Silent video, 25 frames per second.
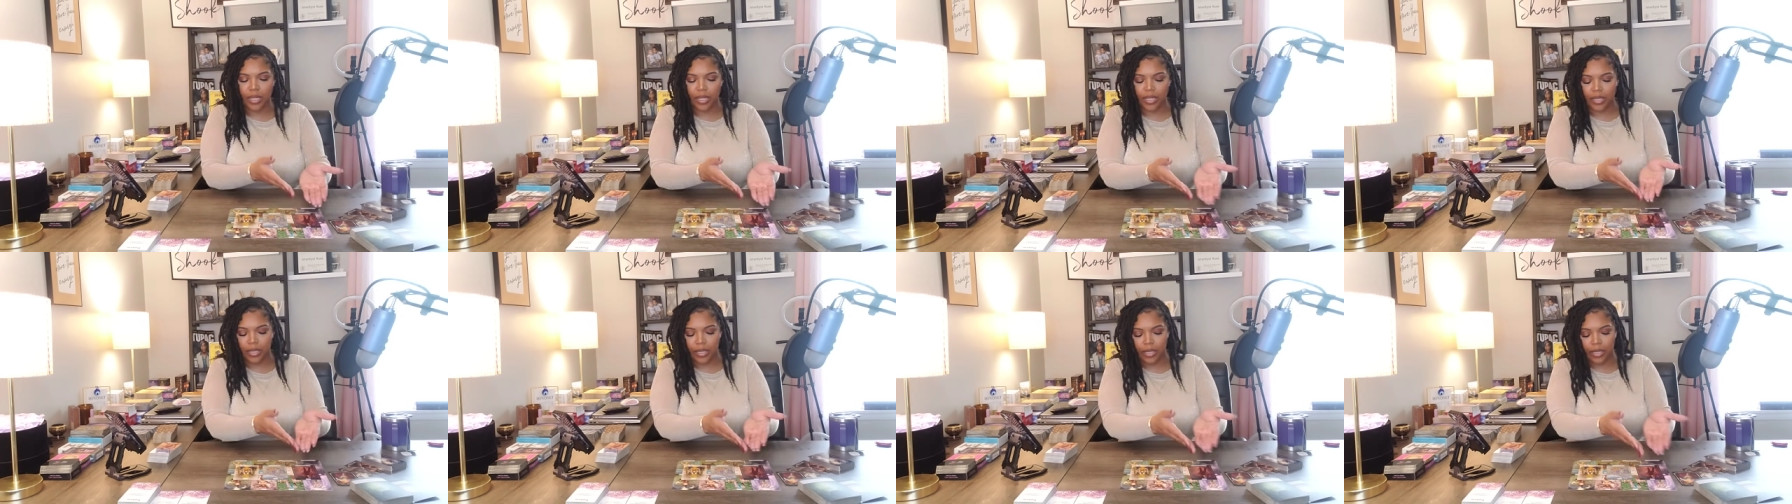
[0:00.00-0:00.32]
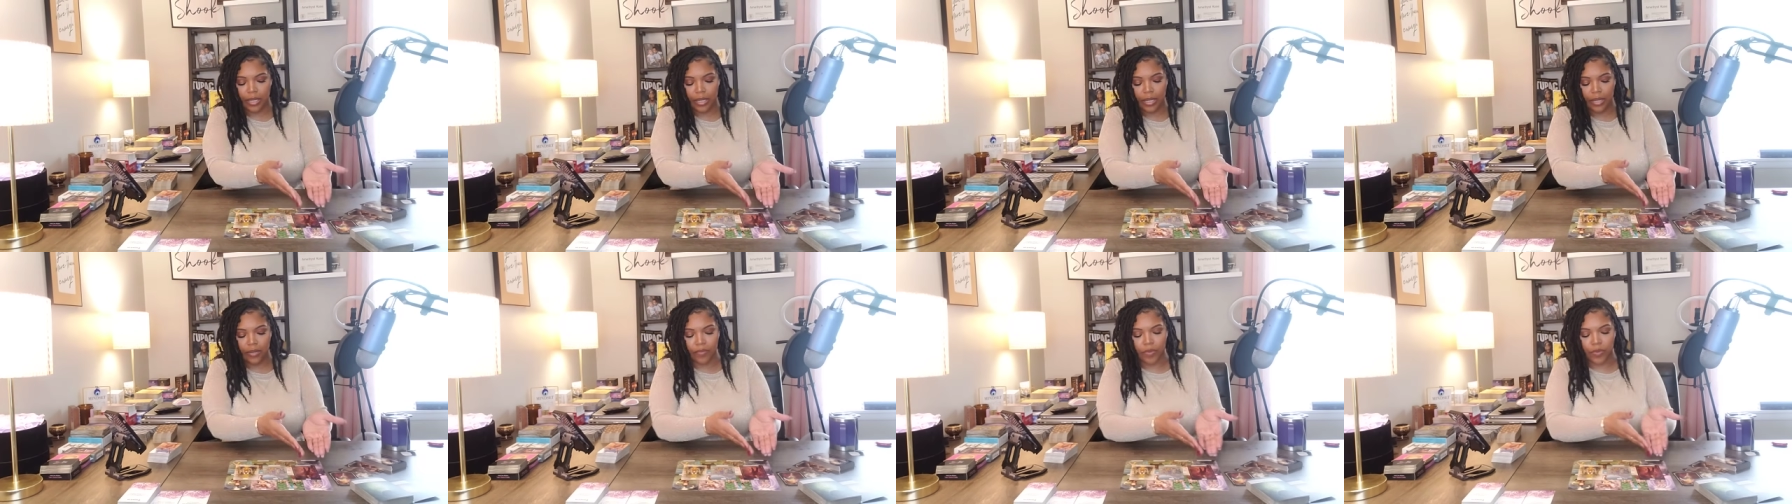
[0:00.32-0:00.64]
The, the
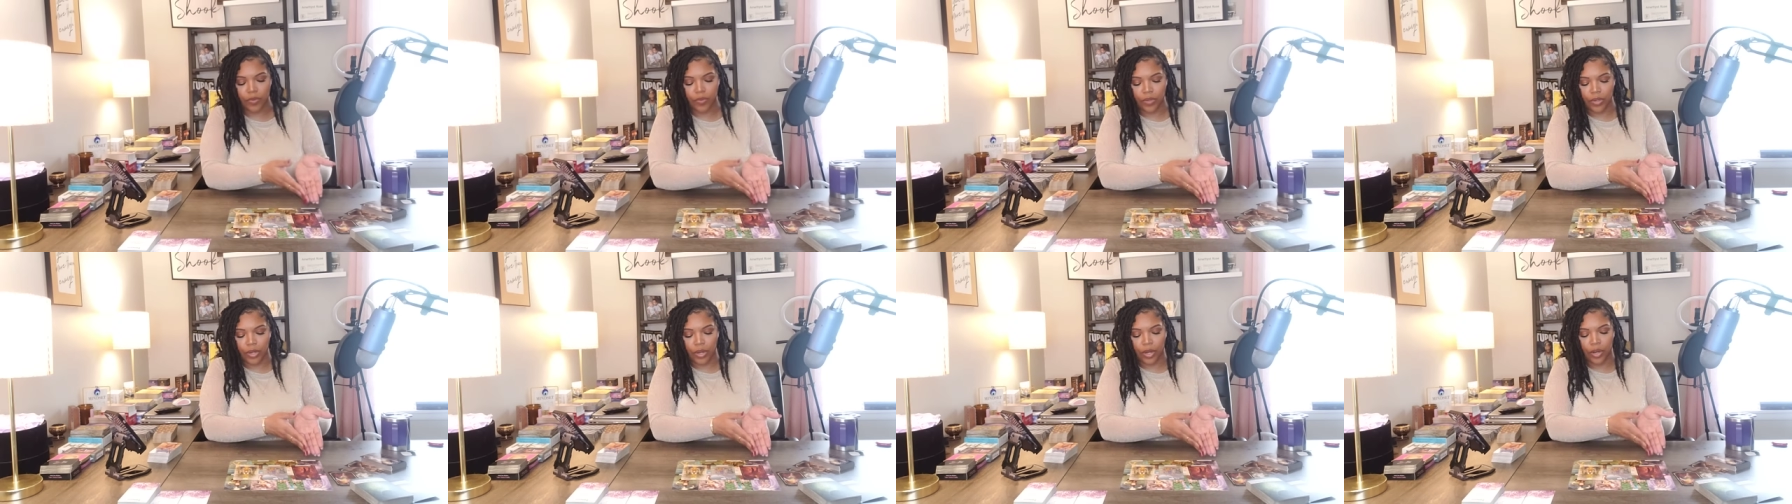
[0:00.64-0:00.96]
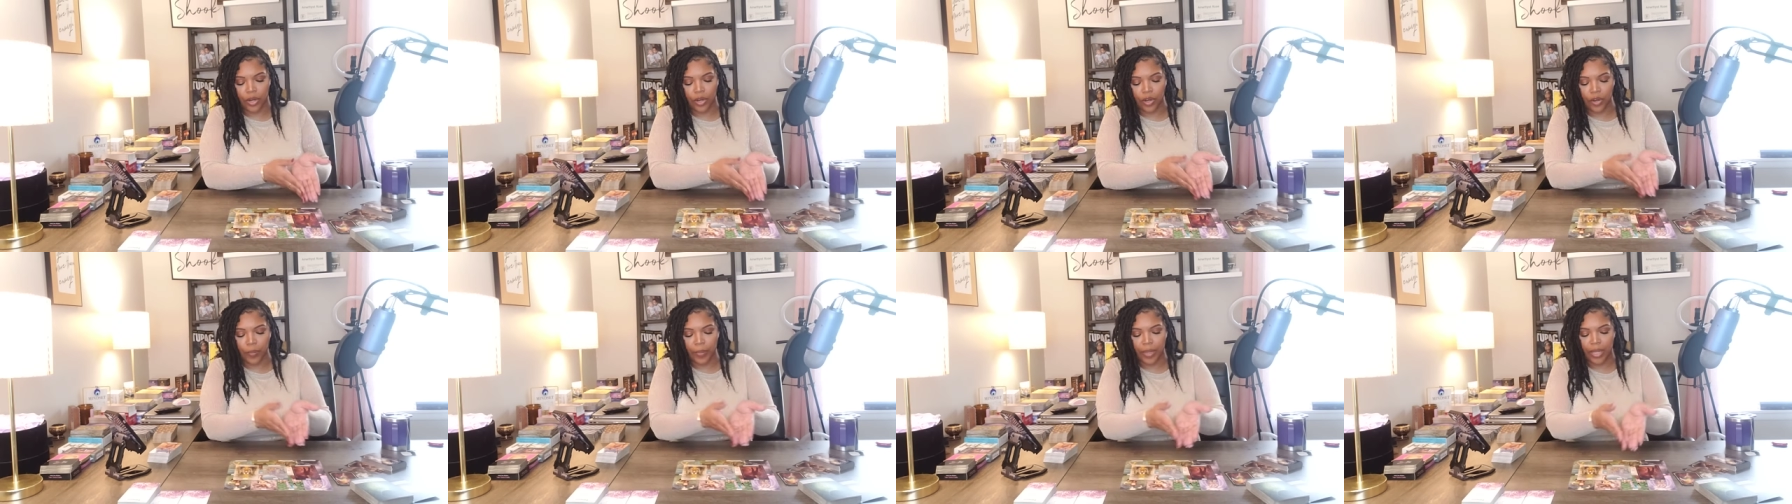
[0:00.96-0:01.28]
devil, the
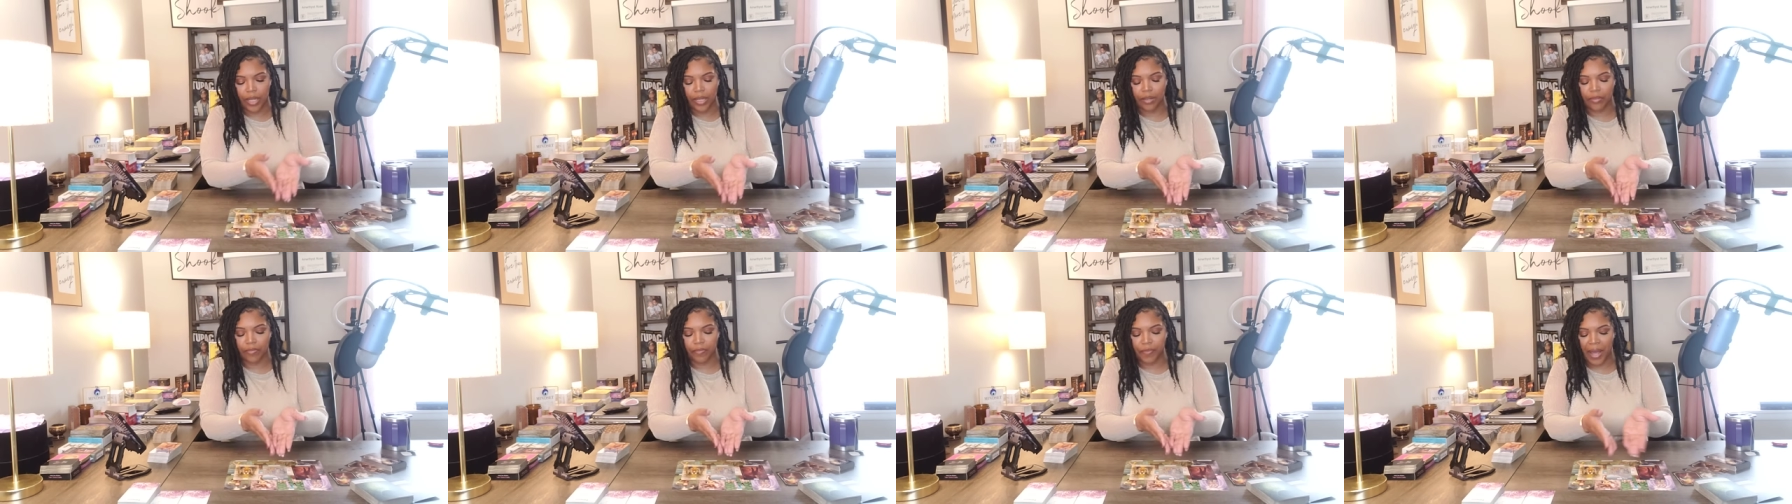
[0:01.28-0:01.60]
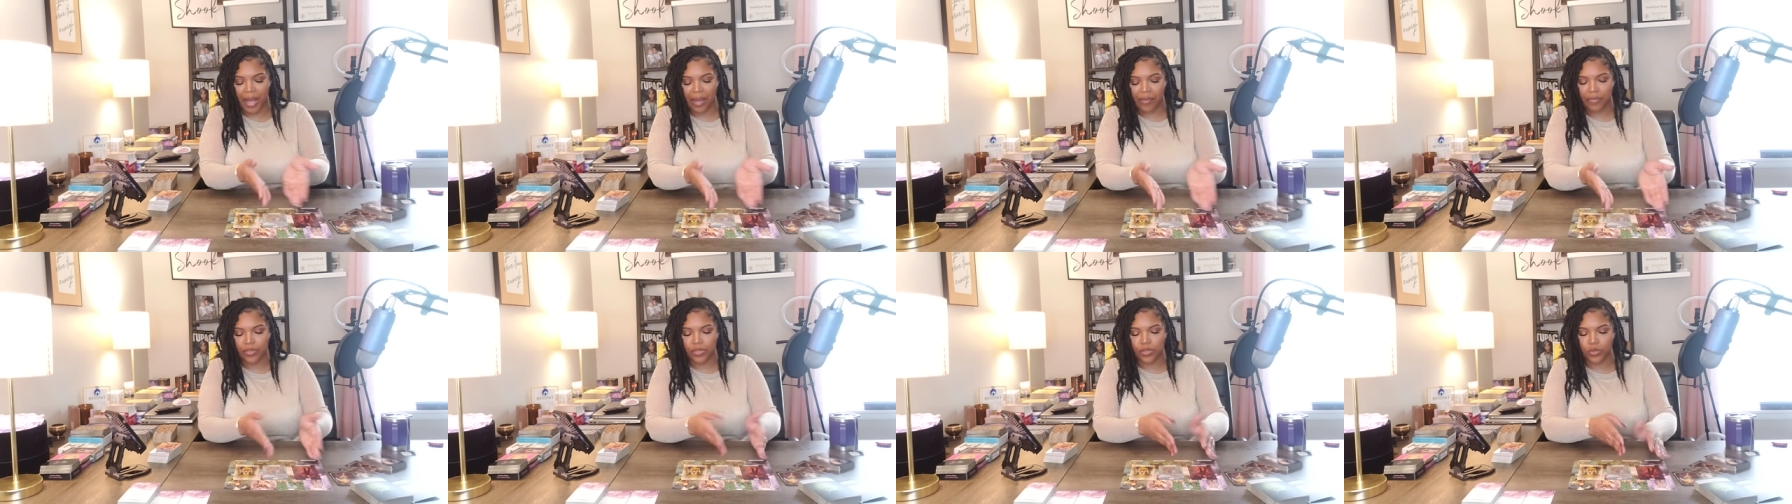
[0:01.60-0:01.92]
hermit, the
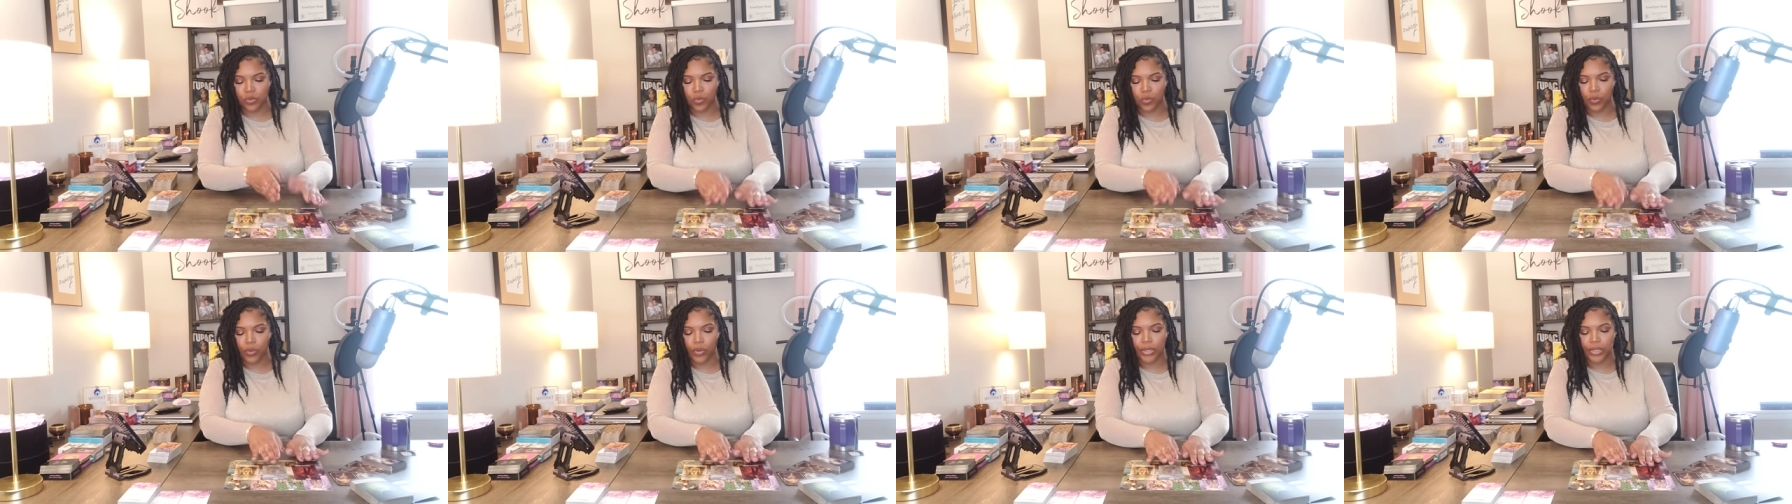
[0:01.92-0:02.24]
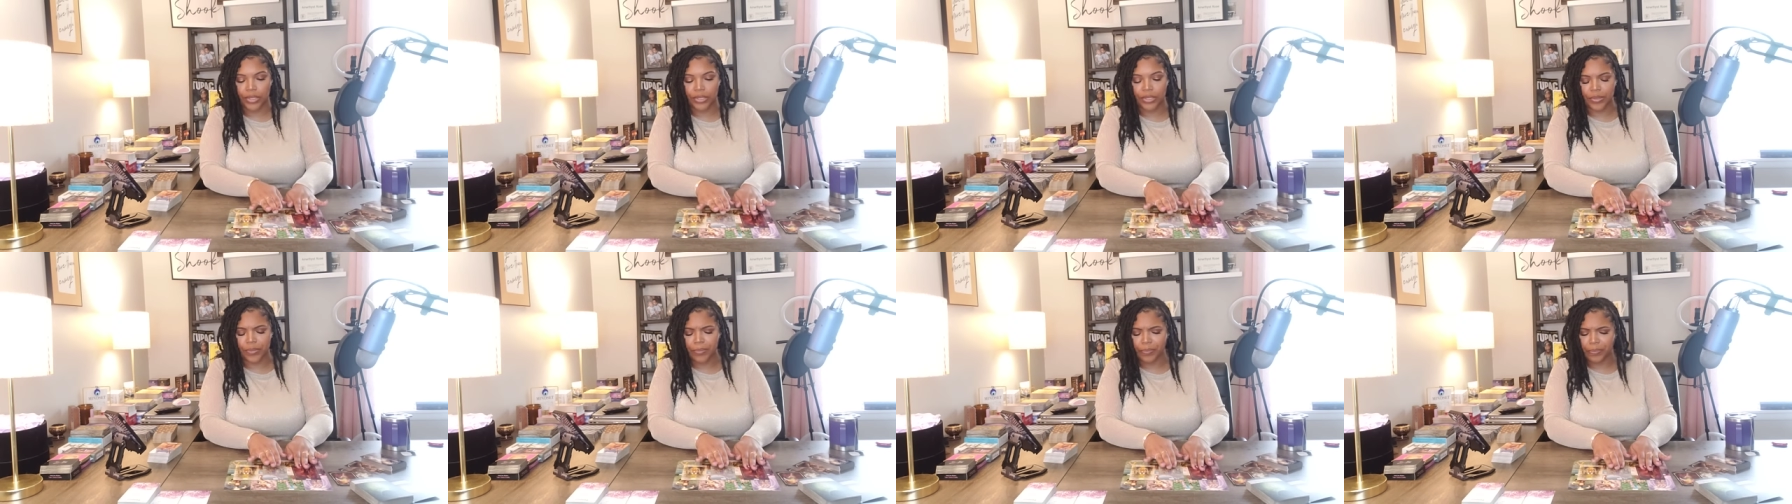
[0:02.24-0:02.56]
five of
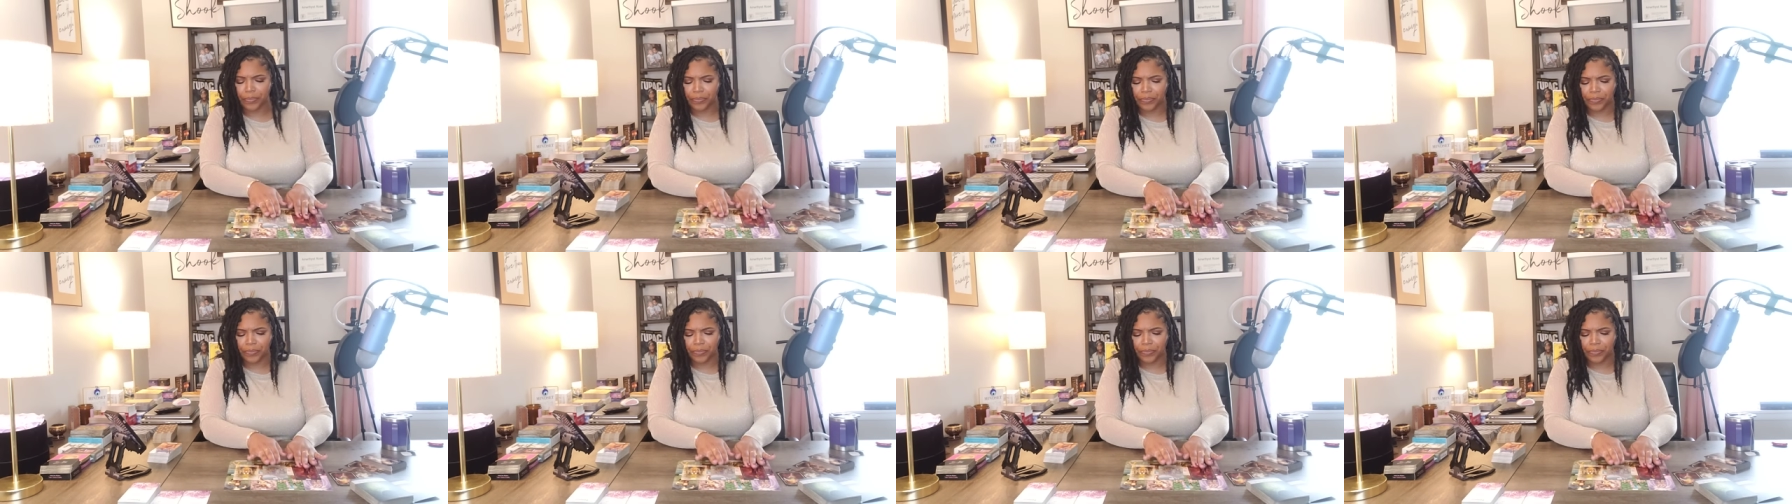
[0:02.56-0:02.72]
swords.